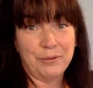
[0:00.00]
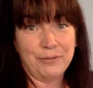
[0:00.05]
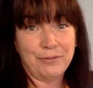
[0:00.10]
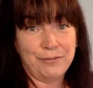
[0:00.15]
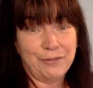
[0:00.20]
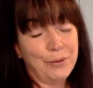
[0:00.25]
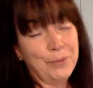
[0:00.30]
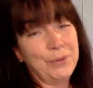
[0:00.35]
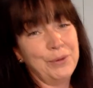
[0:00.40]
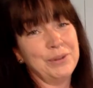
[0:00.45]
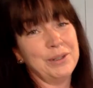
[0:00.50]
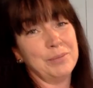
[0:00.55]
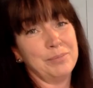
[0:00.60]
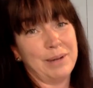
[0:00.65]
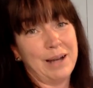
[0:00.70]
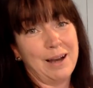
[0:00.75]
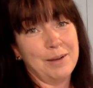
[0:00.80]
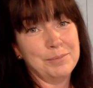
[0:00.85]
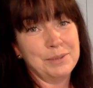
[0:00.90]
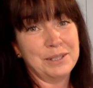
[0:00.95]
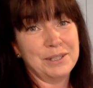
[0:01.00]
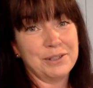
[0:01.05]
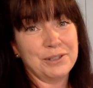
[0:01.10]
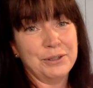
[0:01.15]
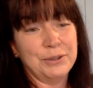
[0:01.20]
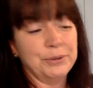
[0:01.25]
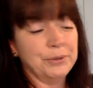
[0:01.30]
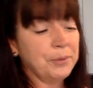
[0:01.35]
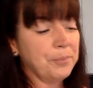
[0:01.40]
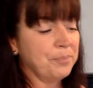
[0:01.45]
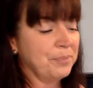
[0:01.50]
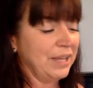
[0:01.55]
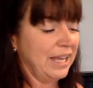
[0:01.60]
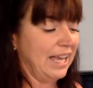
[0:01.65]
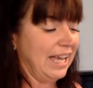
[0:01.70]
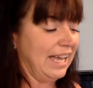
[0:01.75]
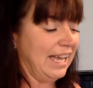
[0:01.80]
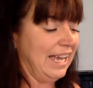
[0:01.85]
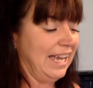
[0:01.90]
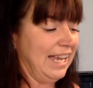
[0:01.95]
for the barbecue
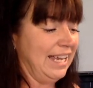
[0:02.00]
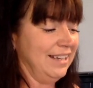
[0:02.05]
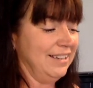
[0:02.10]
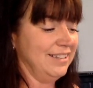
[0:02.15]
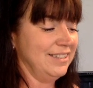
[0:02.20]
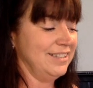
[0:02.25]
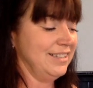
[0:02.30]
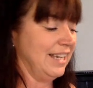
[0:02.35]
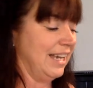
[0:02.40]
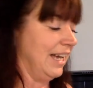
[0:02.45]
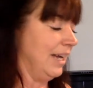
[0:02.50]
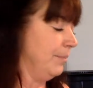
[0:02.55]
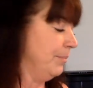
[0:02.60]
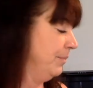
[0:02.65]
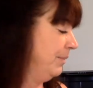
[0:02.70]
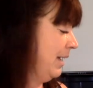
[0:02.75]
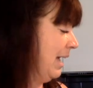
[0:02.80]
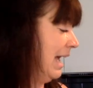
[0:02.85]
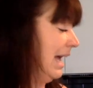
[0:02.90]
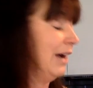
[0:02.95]
and um,